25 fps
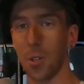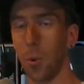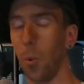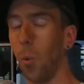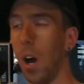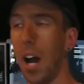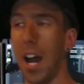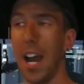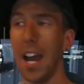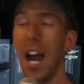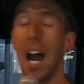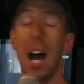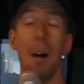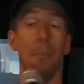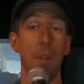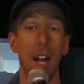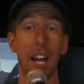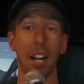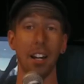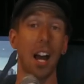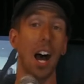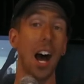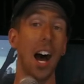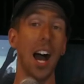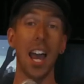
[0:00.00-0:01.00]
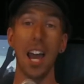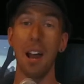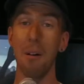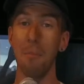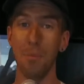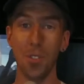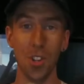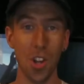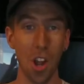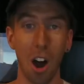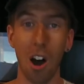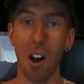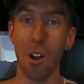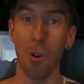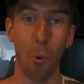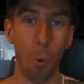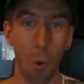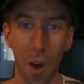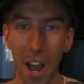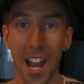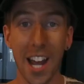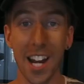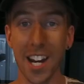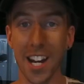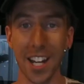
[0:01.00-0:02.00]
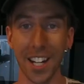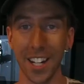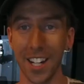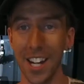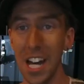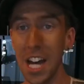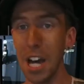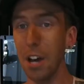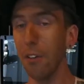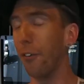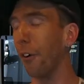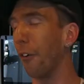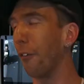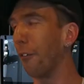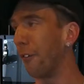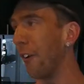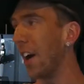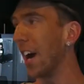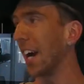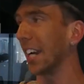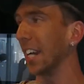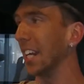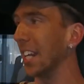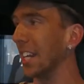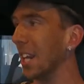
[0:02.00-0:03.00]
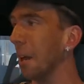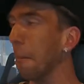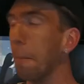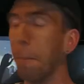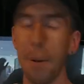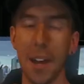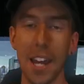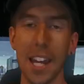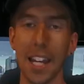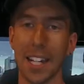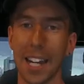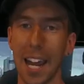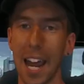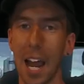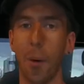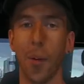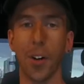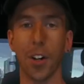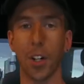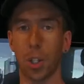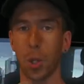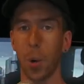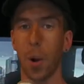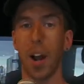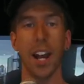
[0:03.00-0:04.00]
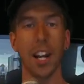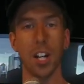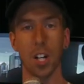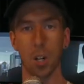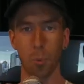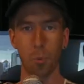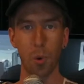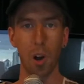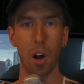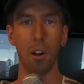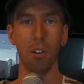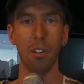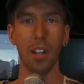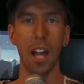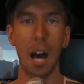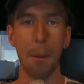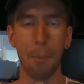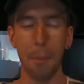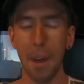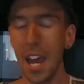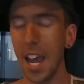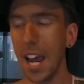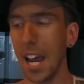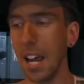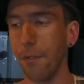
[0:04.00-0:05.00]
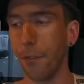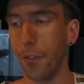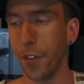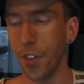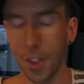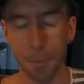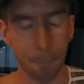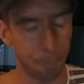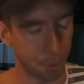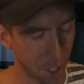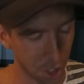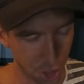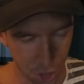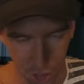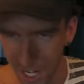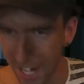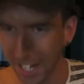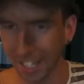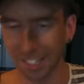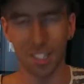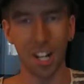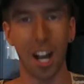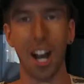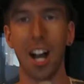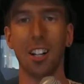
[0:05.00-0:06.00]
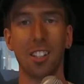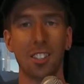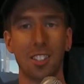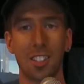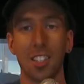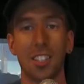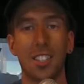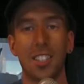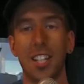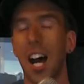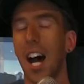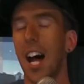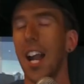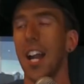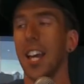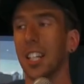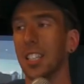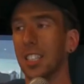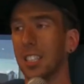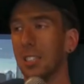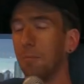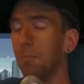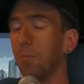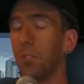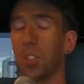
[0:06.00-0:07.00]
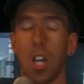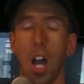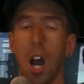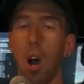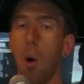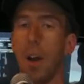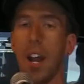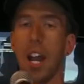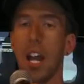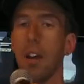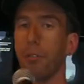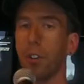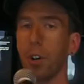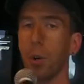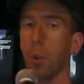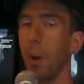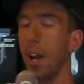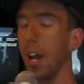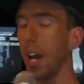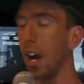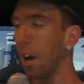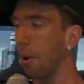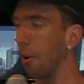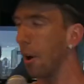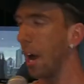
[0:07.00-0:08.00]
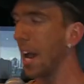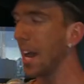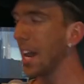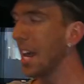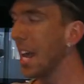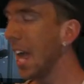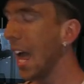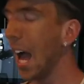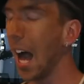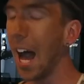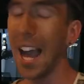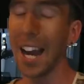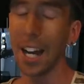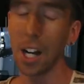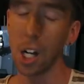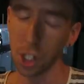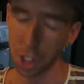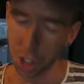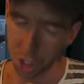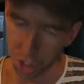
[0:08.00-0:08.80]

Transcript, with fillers: away. I'm like, I am not waiting for fucking the peak hour train to roll up and for the projectiles to start ex- going everywhere. All right, I got